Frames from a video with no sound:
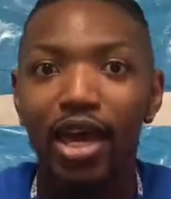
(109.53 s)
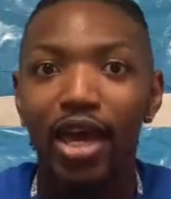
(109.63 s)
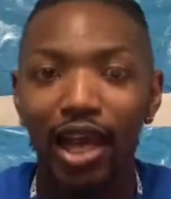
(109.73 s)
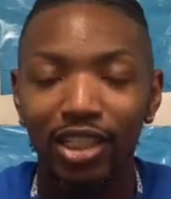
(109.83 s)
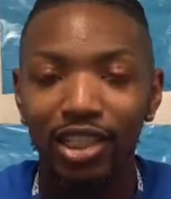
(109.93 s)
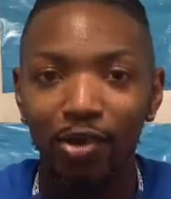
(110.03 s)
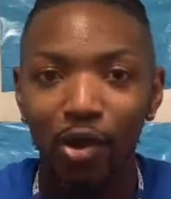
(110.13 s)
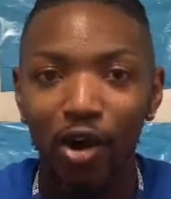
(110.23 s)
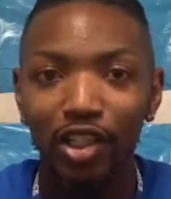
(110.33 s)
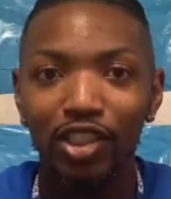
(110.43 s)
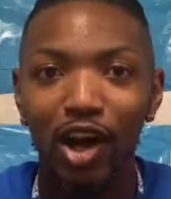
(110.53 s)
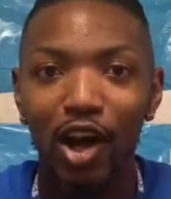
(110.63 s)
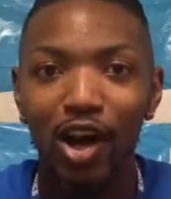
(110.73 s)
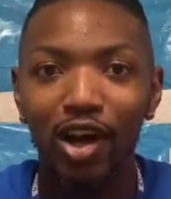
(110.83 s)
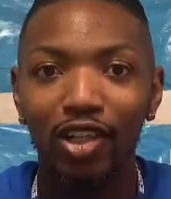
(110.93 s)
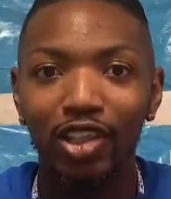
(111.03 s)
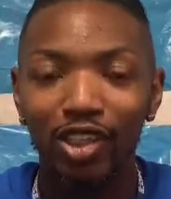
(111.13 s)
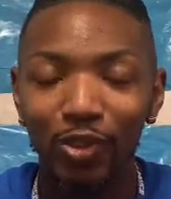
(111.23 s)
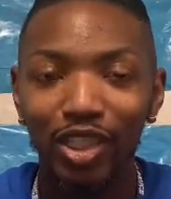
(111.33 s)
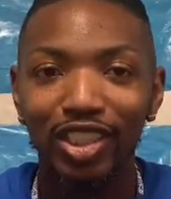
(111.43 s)
Excellence parties are
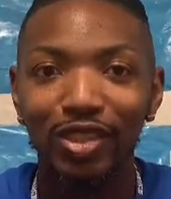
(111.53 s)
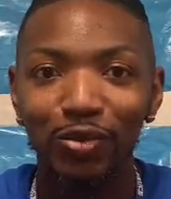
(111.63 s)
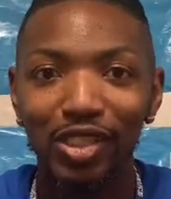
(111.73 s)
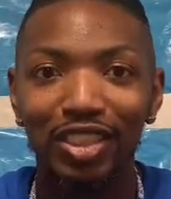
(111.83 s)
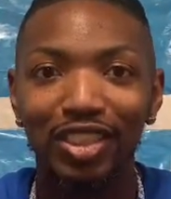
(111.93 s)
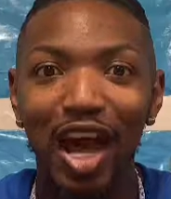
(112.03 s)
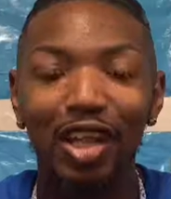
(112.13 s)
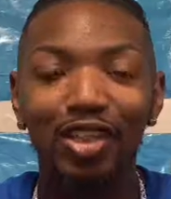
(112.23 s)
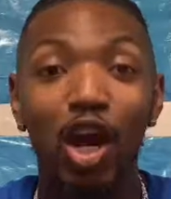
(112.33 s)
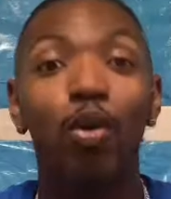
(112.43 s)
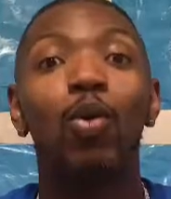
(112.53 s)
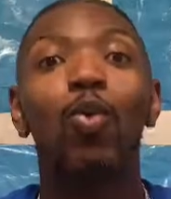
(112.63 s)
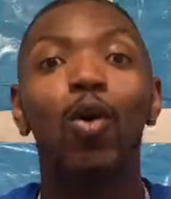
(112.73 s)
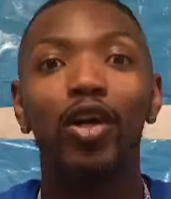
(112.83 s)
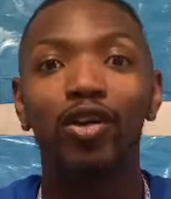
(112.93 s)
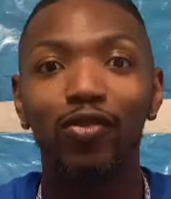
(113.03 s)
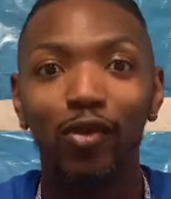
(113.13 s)
situations in which scholars are rewarded